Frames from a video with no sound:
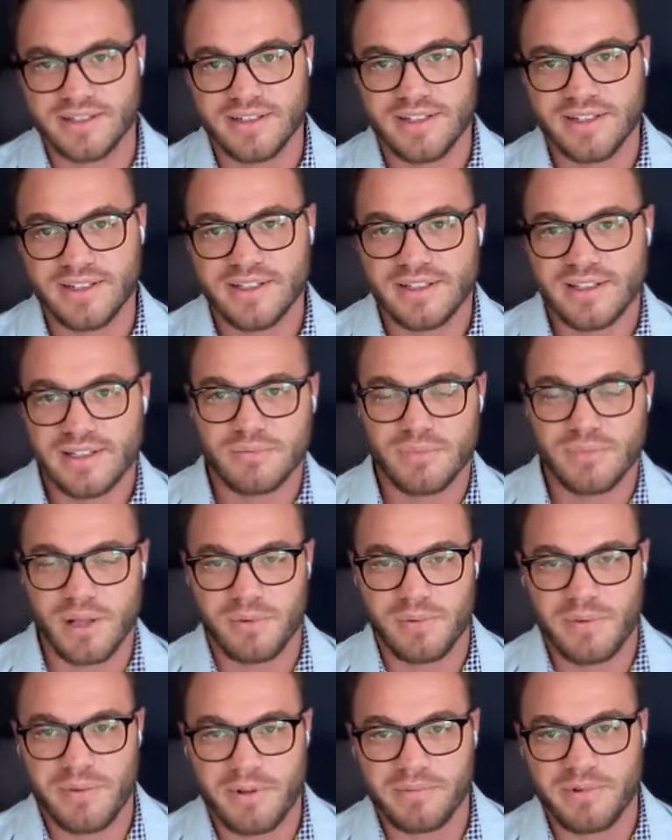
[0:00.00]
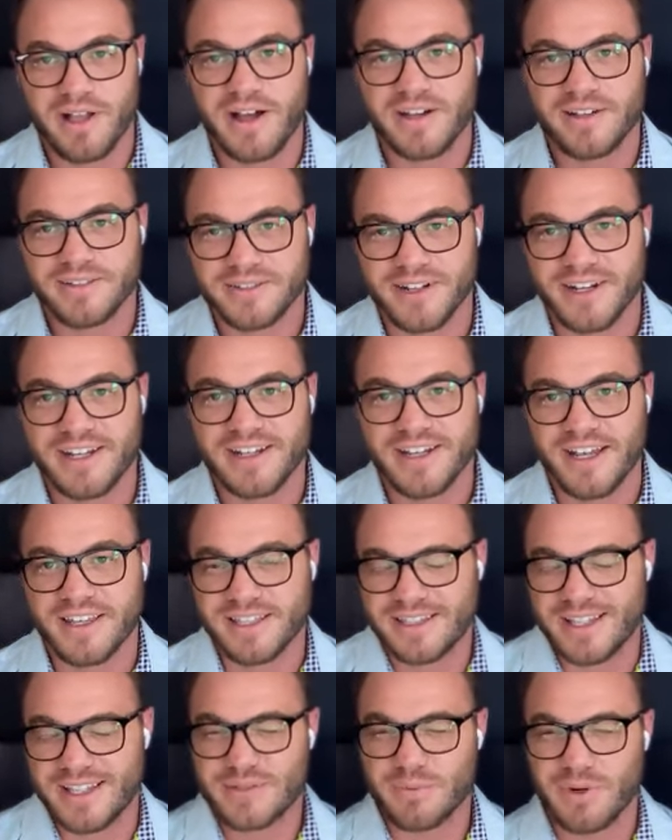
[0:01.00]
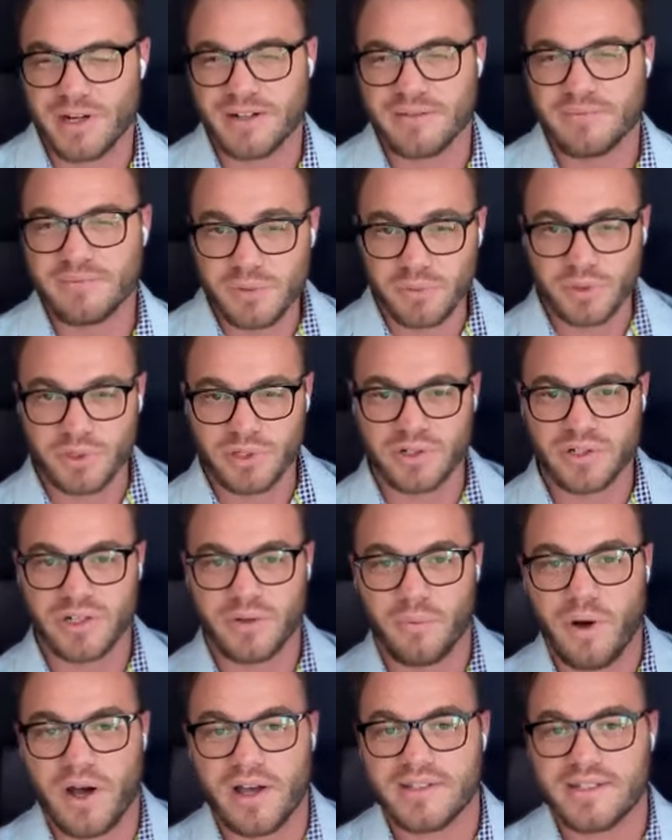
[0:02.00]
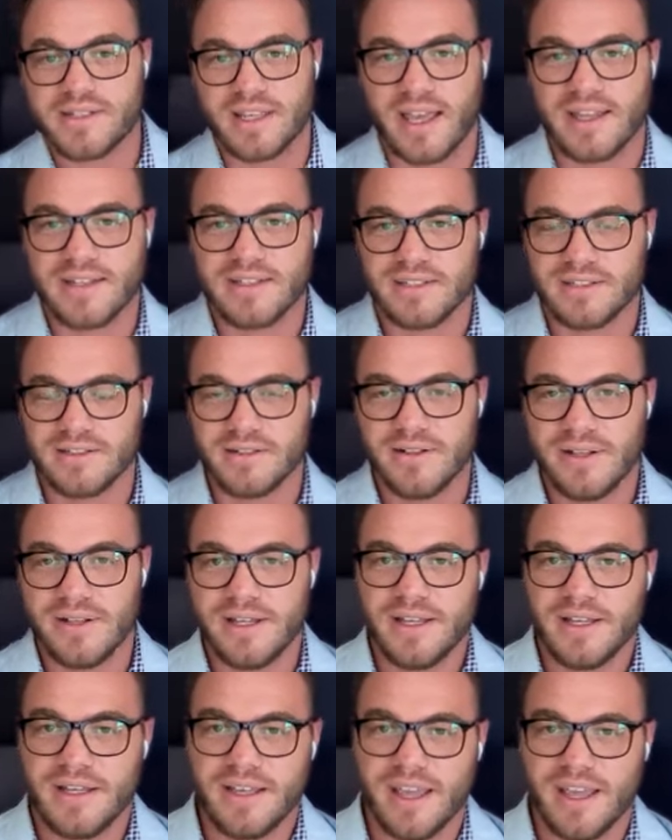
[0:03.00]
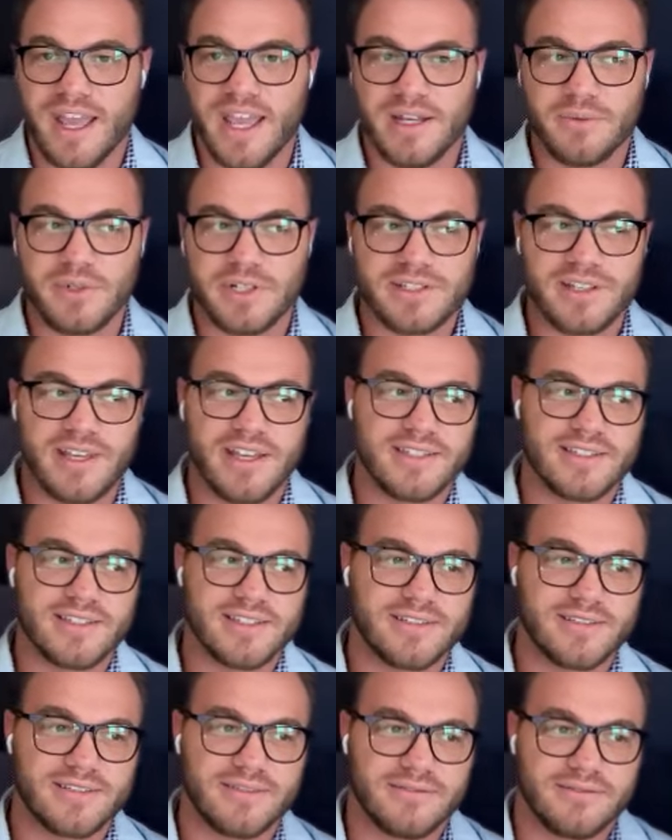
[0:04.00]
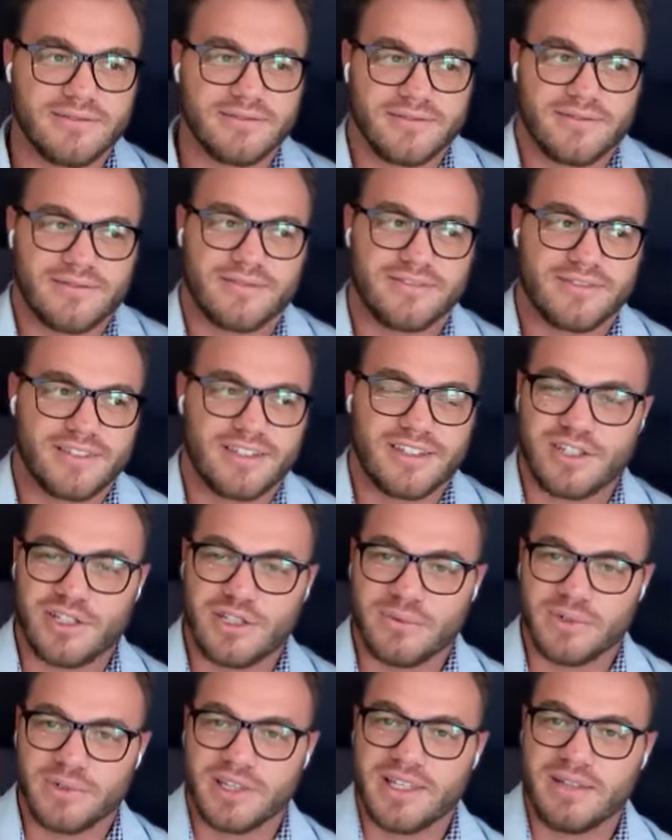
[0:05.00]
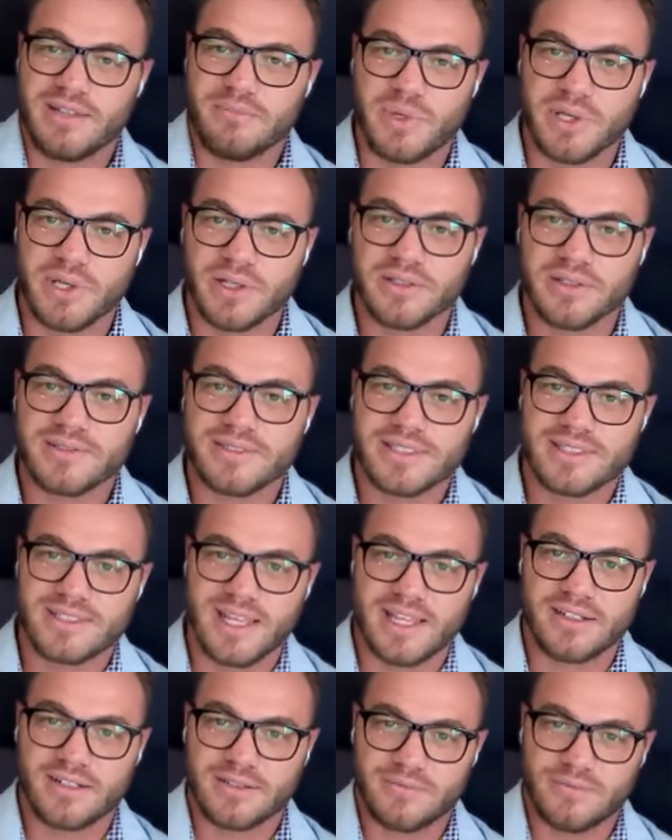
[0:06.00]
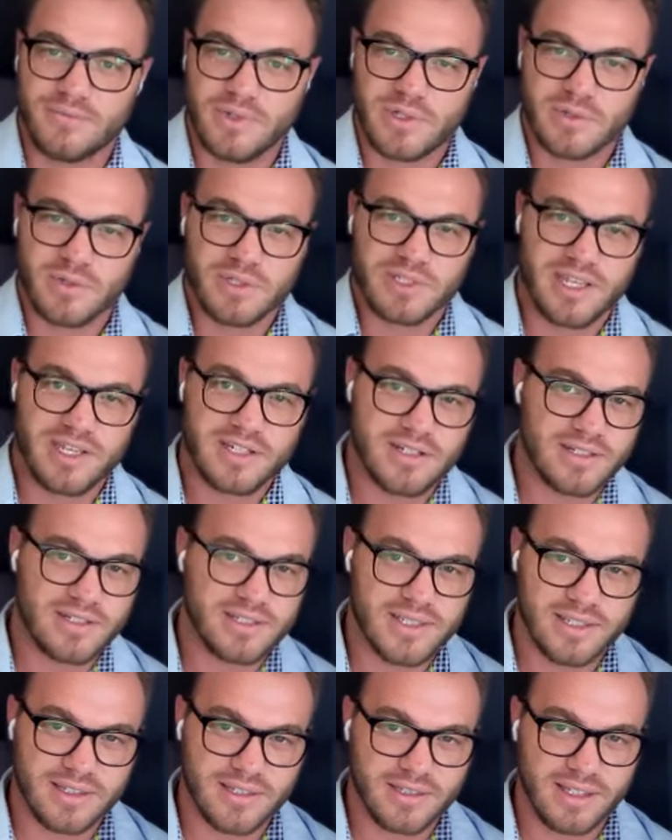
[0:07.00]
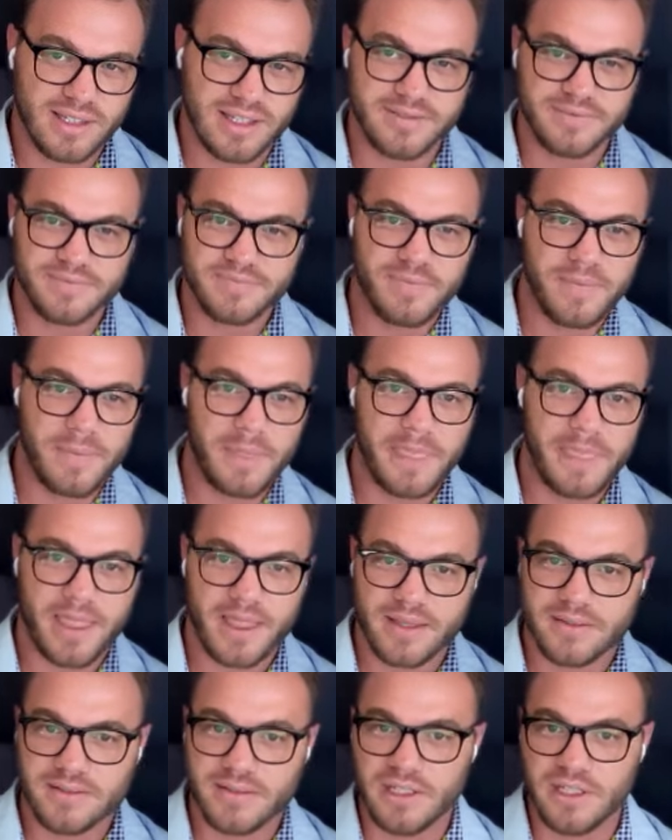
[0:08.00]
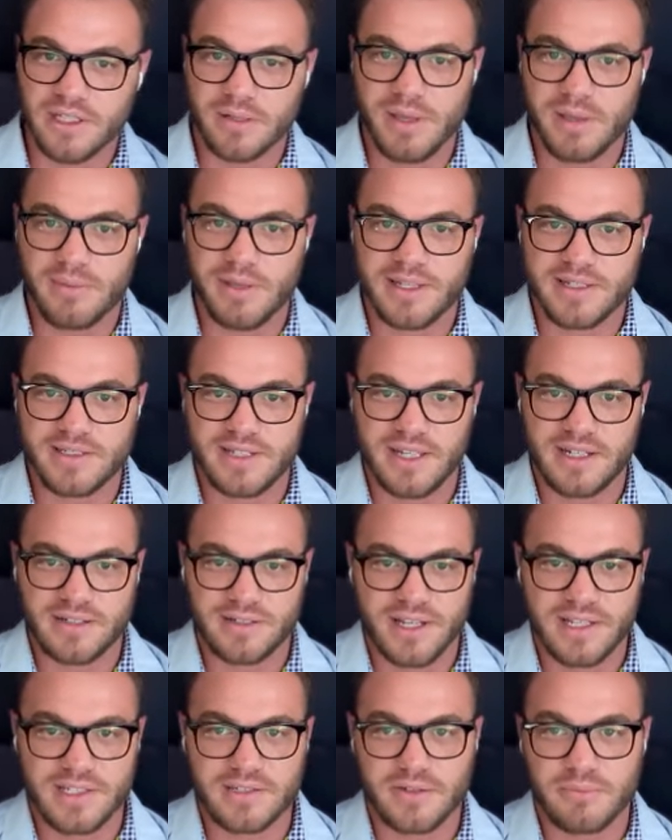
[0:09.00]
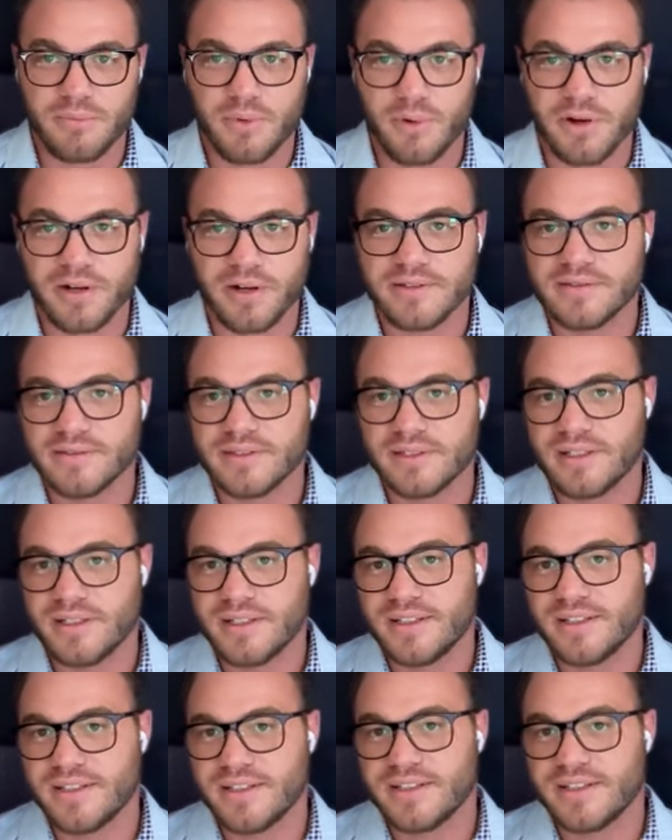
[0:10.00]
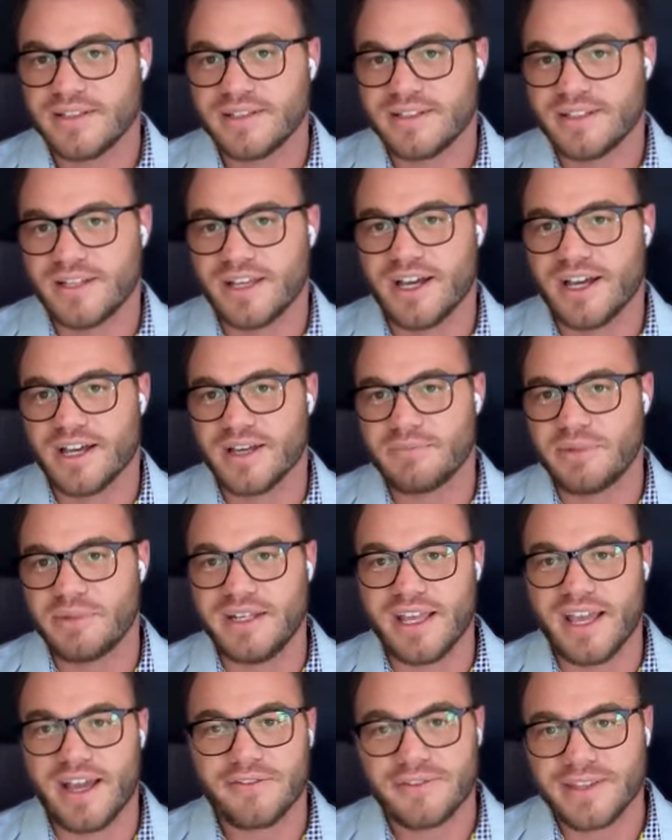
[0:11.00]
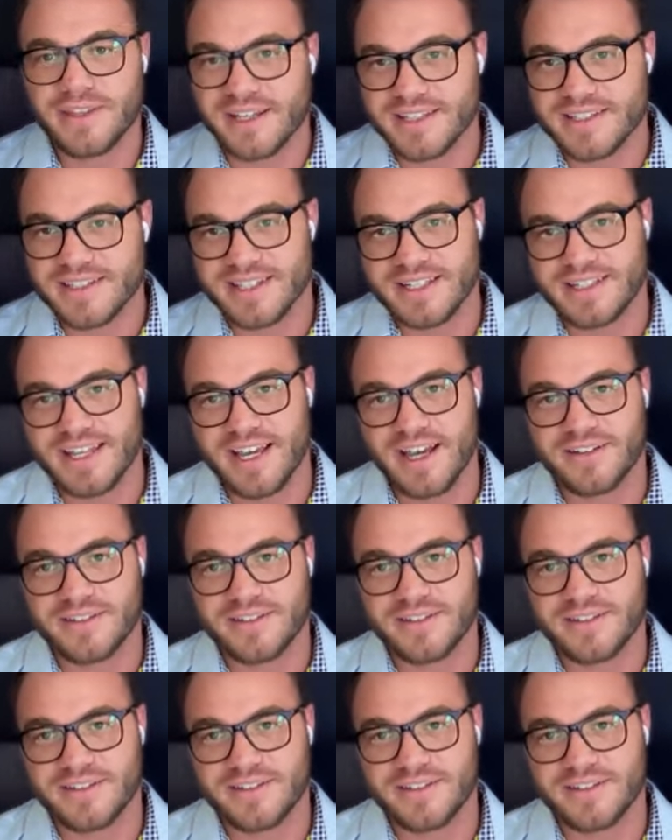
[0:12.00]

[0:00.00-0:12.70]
blah, blah, blah, blah, blah, right? I think that's where people are going to want to get to. In which case, do you really build standard visualizations other than, maybe a standardized report, a PDF that gets